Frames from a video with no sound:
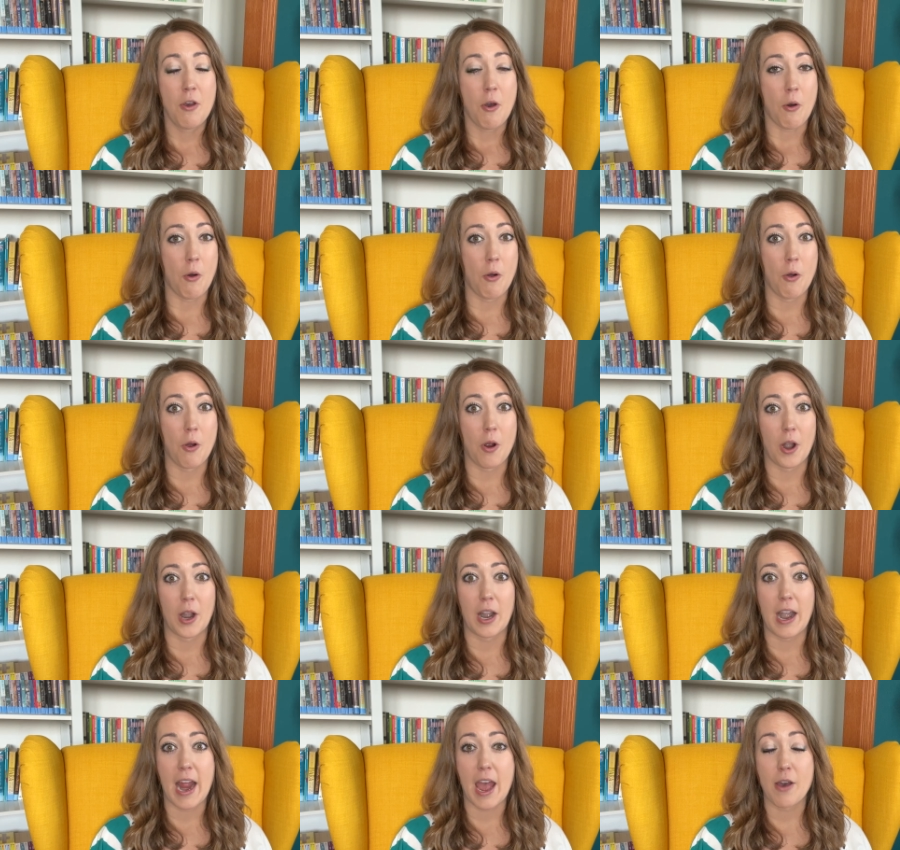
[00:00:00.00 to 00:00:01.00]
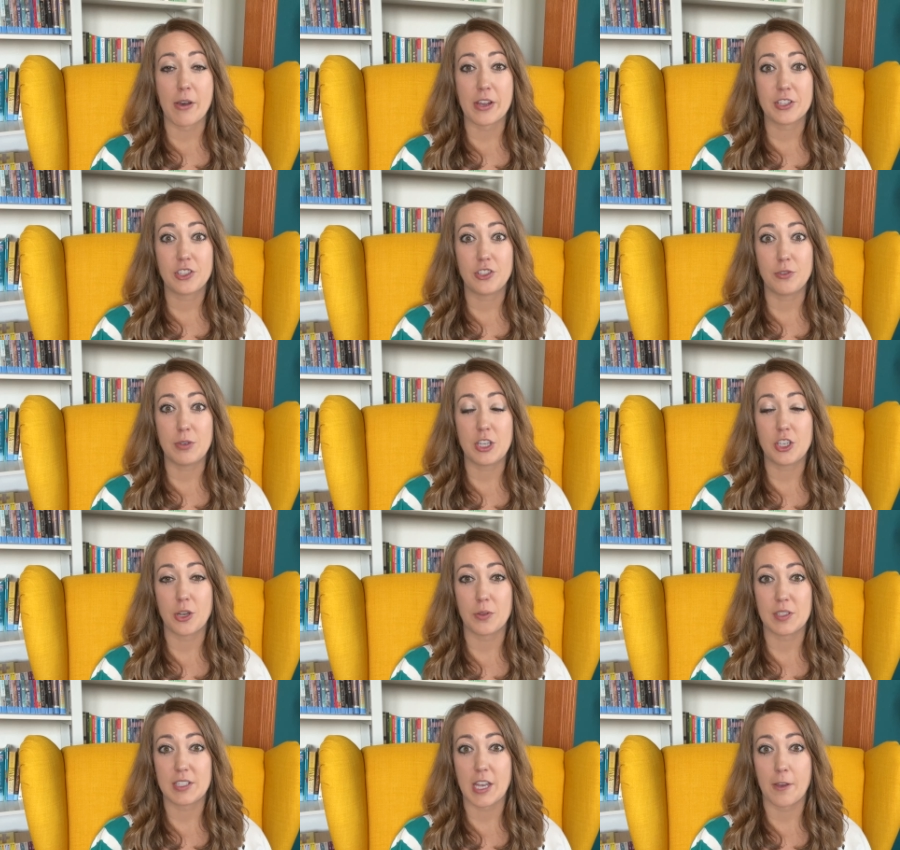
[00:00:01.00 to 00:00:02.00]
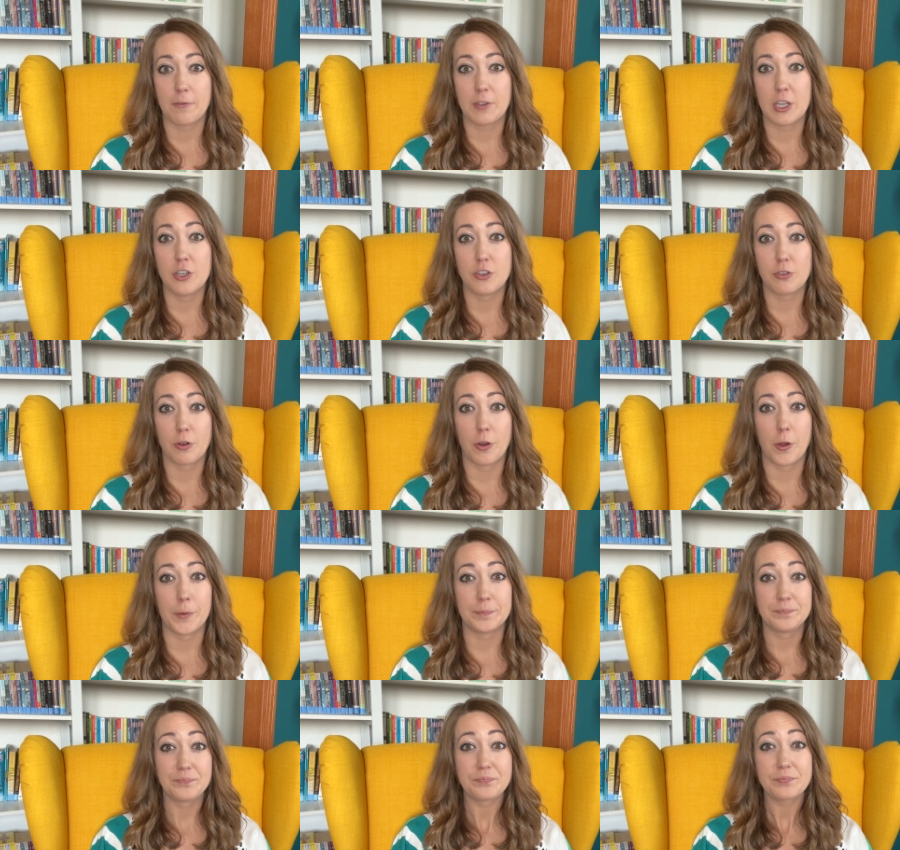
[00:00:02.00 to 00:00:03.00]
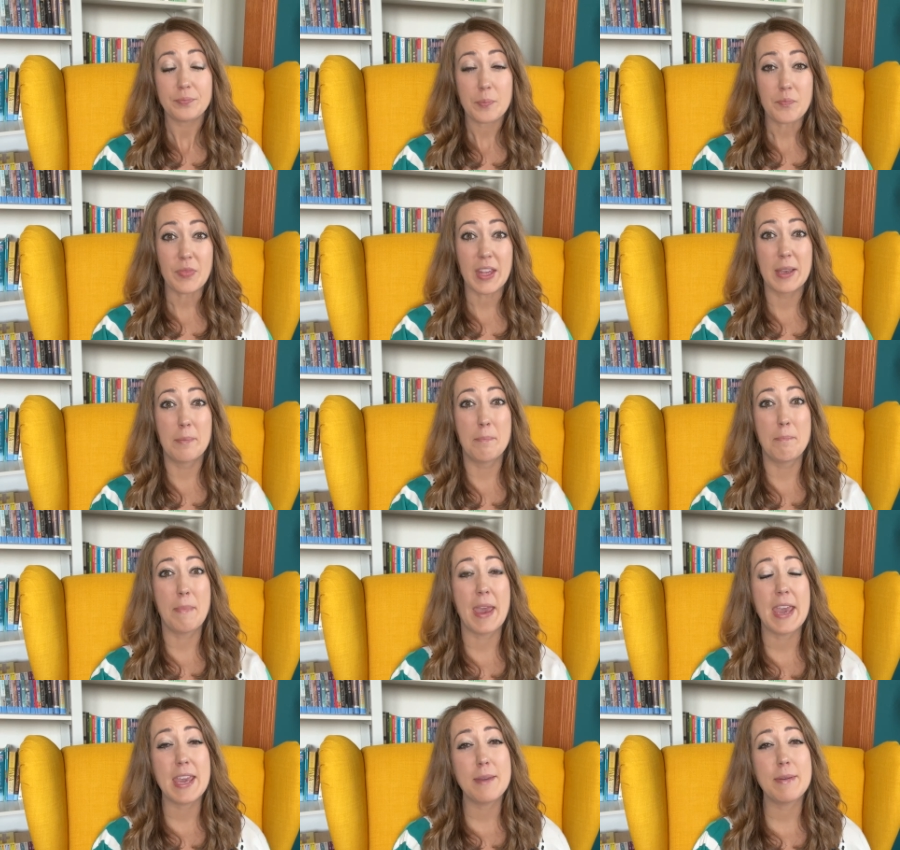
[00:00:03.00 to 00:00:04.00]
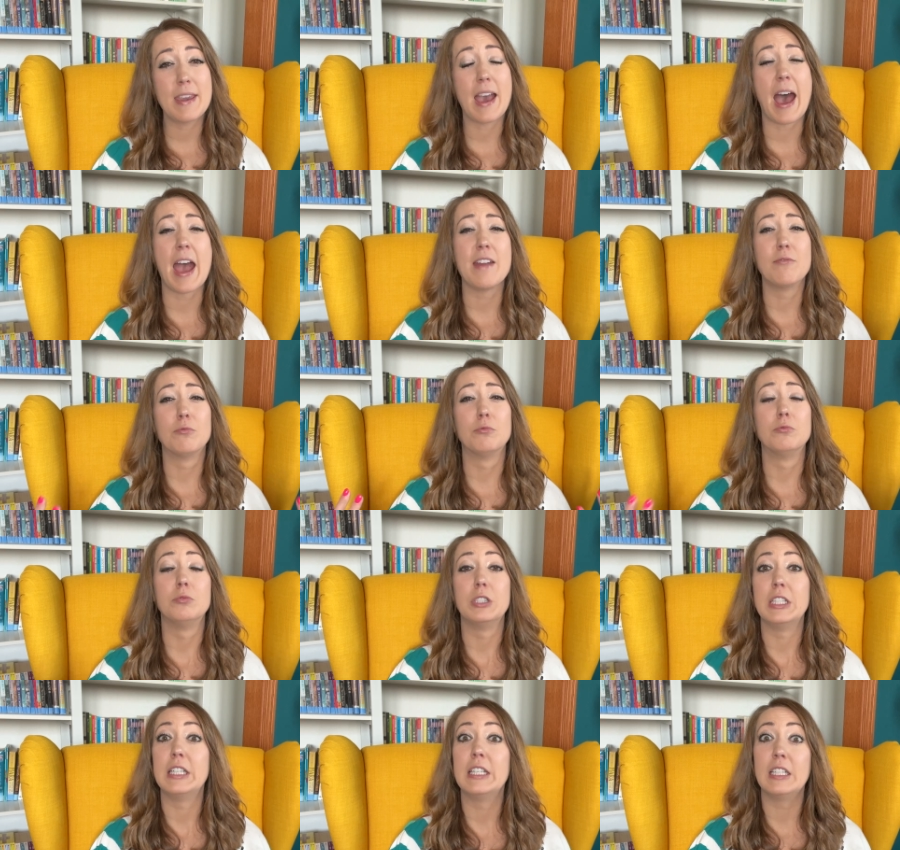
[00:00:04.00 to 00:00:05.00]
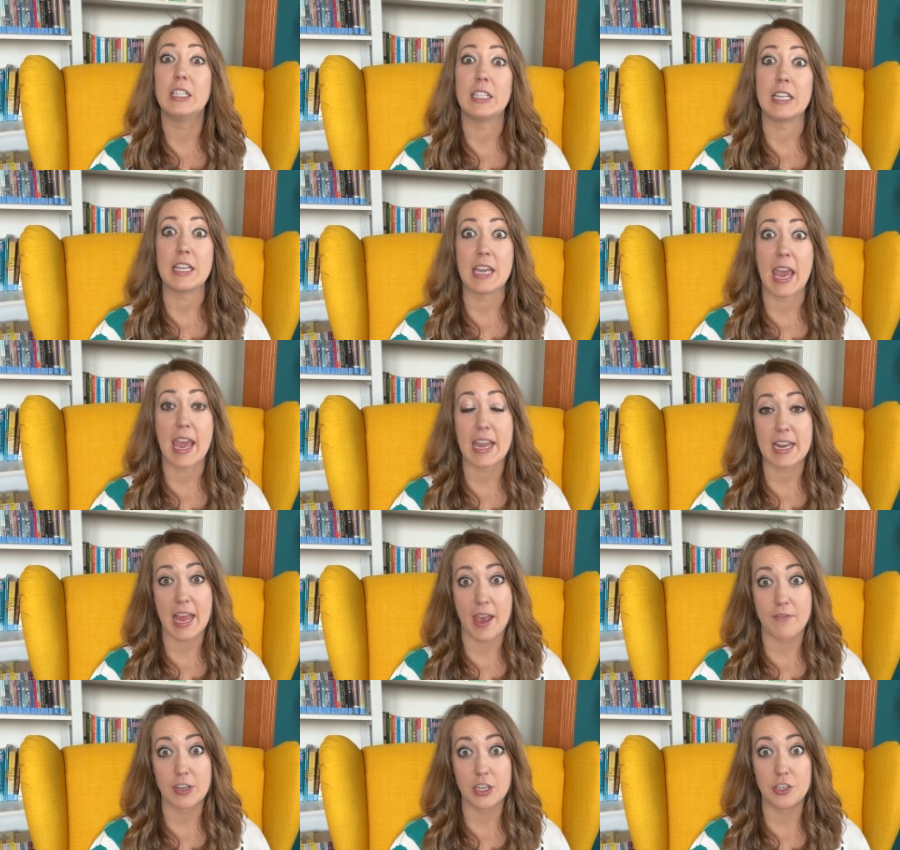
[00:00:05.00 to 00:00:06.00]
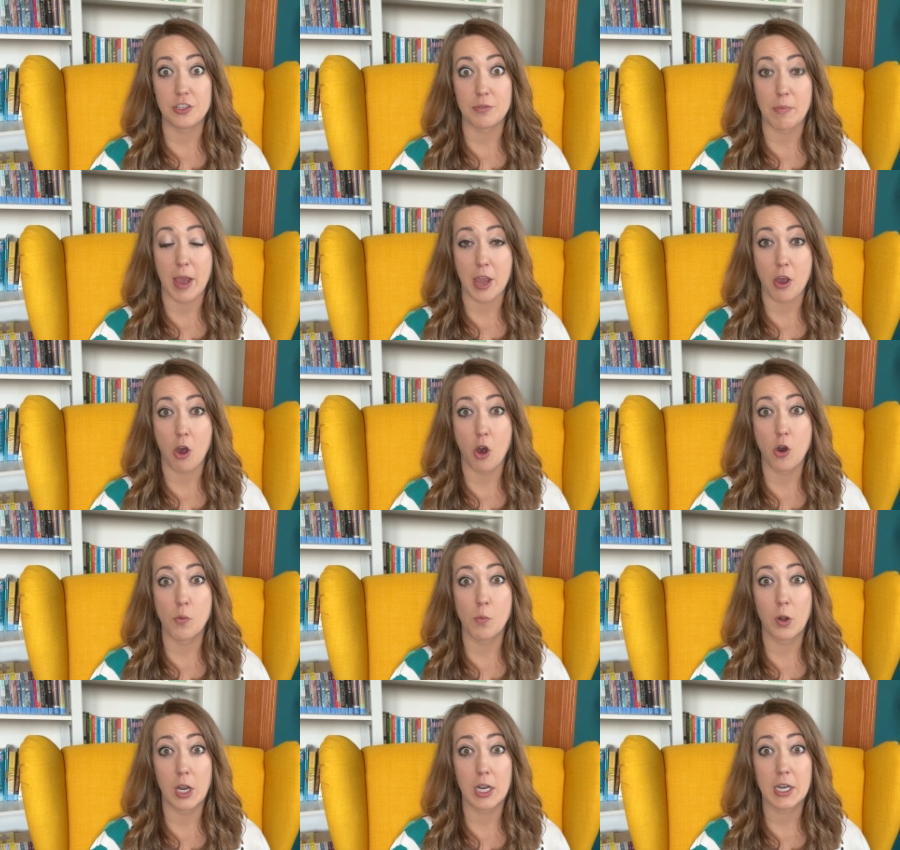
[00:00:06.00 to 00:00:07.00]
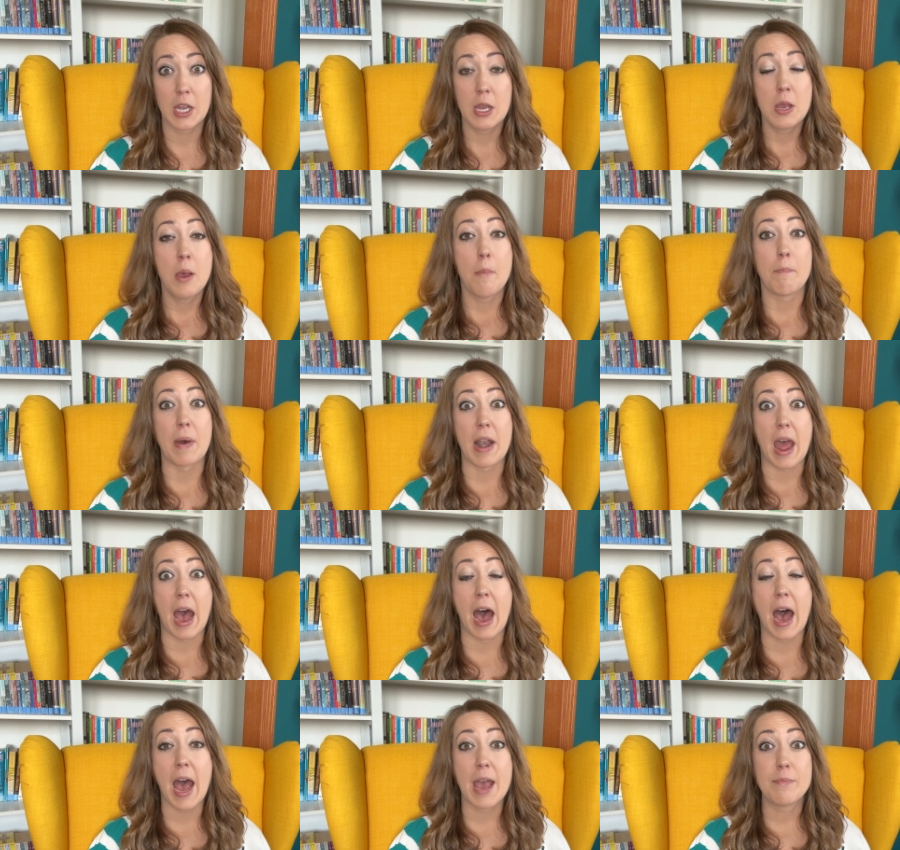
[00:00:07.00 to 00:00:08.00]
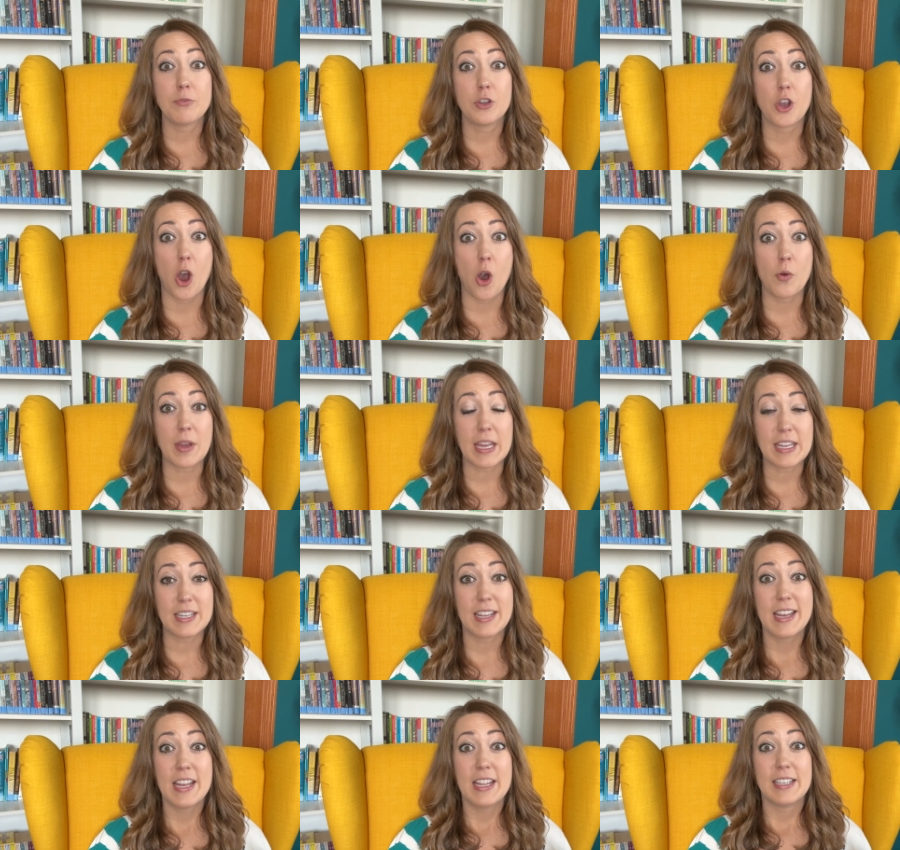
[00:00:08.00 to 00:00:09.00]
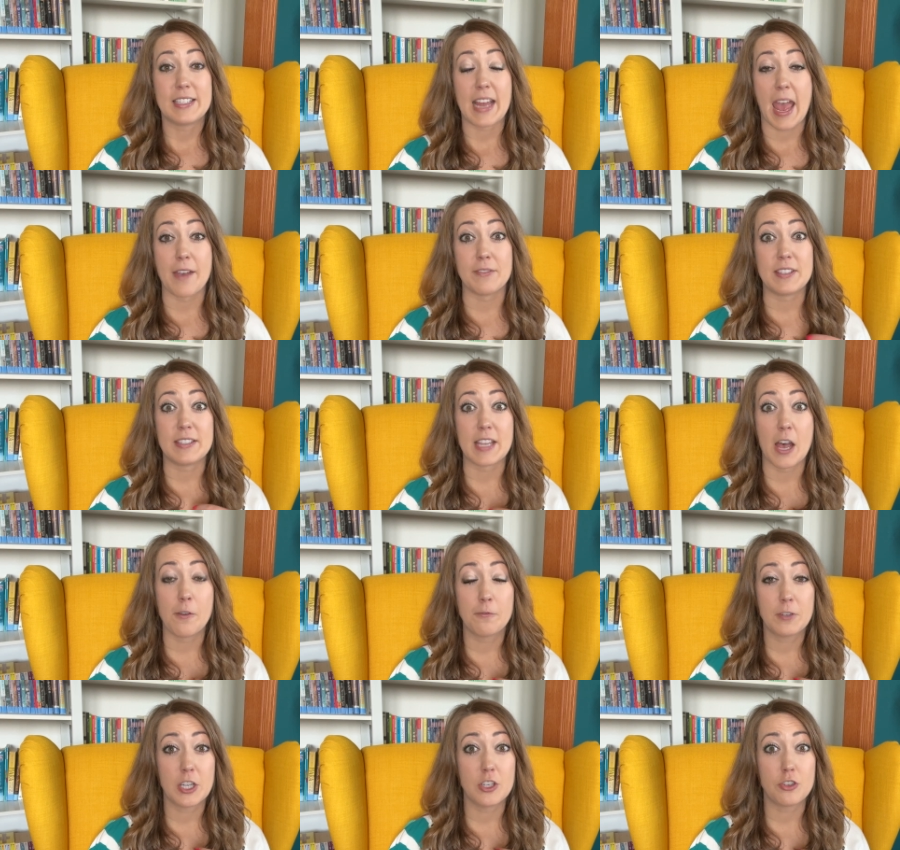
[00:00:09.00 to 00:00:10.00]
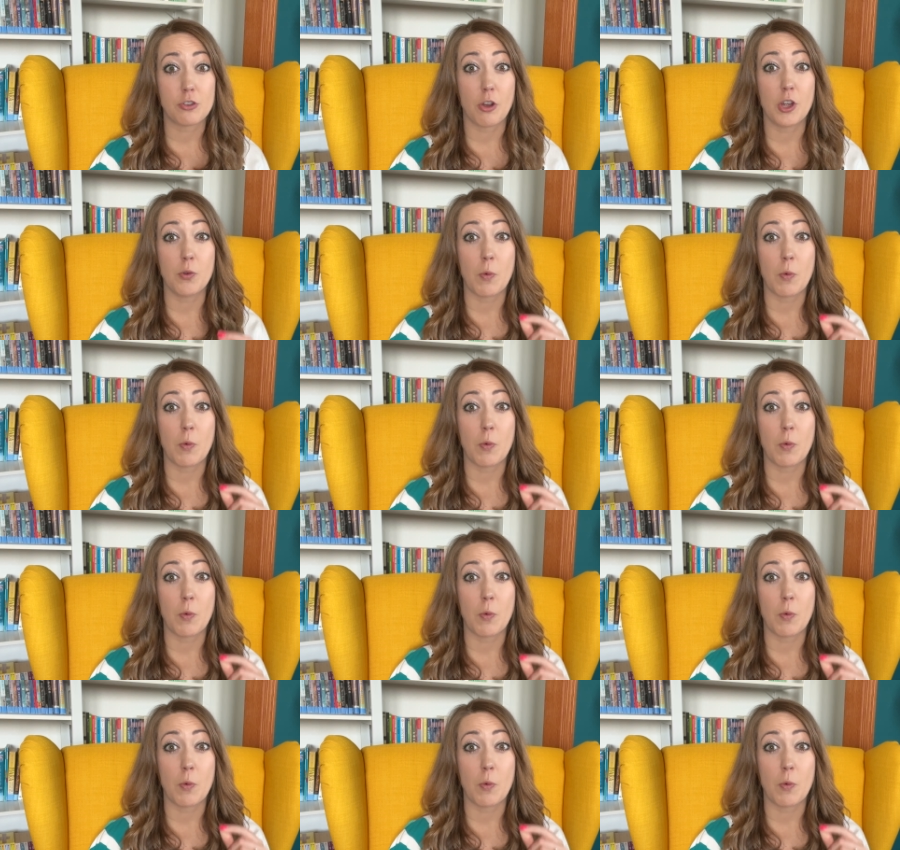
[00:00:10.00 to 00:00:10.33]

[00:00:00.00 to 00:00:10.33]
Or how else do we show self-control? Maybe I really hate having to do my homework, but I'm going to have self-control.